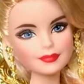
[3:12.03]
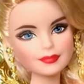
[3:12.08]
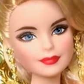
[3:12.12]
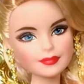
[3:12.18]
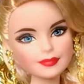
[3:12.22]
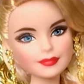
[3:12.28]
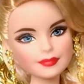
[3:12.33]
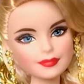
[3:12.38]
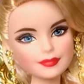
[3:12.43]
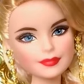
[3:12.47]

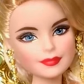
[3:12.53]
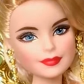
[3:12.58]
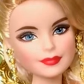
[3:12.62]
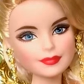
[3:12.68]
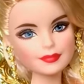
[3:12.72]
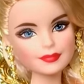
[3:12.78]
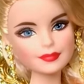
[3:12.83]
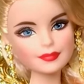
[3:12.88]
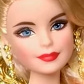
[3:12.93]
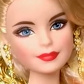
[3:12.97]
So
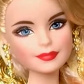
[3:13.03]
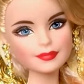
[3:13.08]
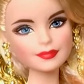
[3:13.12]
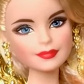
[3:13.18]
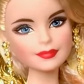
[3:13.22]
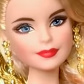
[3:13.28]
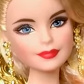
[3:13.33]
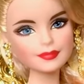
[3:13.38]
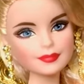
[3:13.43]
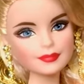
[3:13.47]
before we look
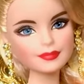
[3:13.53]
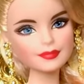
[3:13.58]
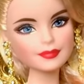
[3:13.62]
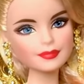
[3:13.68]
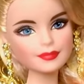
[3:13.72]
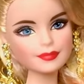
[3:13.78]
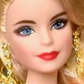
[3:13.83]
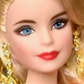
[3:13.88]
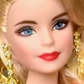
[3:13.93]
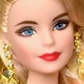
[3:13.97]
into her,
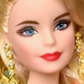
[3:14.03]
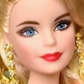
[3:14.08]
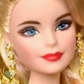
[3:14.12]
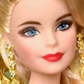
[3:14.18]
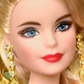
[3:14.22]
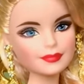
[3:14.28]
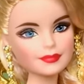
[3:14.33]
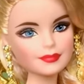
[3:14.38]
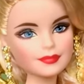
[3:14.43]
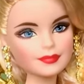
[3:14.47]
let's see what
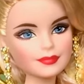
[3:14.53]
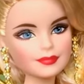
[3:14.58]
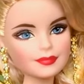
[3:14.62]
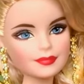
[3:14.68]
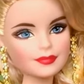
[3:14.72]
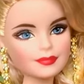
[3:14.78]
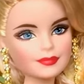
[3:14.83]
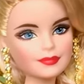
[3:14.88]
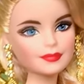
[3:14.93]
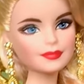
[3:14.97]
she came
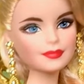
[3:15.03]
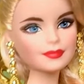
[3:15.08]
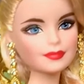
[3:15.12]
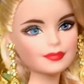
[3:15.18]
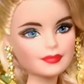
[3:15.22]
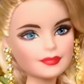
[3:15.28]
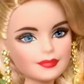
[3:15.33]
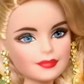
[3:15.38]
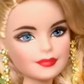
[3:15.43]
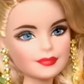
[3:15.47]
with.
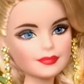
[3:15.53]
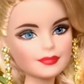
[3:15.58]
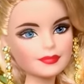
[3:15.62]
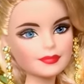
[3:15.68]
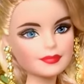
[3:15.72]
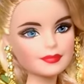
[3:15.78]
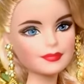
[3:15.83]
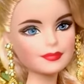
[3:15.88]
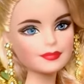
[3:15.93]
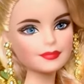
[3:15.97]
So she
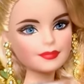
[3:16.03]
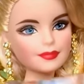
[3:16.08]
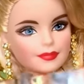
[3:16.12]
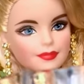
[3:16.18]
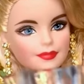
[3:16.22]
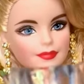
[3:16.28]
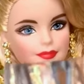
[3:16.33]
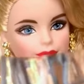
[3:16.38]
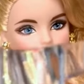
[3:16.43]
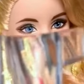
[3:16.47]
came with
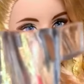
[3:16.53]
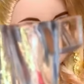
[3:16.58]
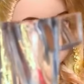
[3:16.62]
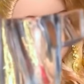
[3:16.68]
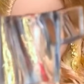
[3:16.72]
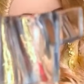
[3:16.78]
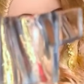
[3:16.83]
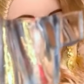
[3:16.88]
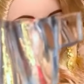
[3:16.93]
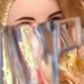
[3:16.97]
this Model
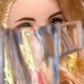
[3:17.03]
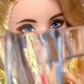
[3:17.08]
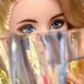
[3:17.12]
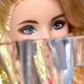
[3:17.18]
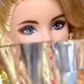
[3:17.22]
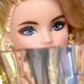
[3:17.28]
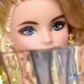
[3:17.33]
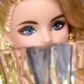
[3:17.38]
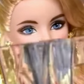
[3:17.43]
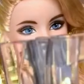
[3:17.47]
Muse
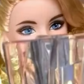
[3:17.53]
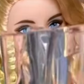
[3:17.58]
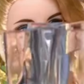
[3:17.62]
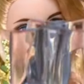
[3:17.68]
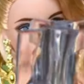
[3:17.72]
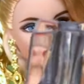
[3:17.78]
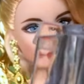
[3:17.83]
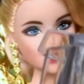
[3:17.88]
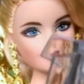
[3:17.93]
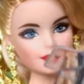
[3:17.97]
stand,
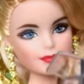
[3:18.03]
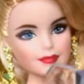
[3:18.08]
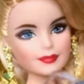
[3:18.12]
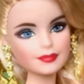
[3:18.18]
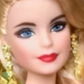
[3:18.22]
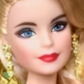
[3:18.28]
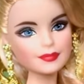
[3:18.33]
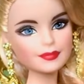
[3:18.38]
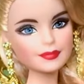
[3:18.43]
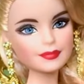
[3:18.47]

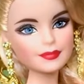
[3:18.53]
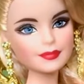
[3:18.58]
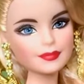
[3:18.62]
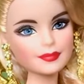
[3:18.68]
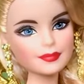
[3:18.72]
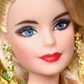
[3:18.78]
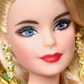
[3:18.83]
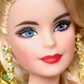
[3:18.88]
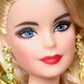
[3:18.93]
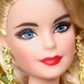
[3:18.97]
which holds her
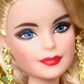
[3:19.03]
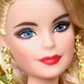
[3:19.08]
in her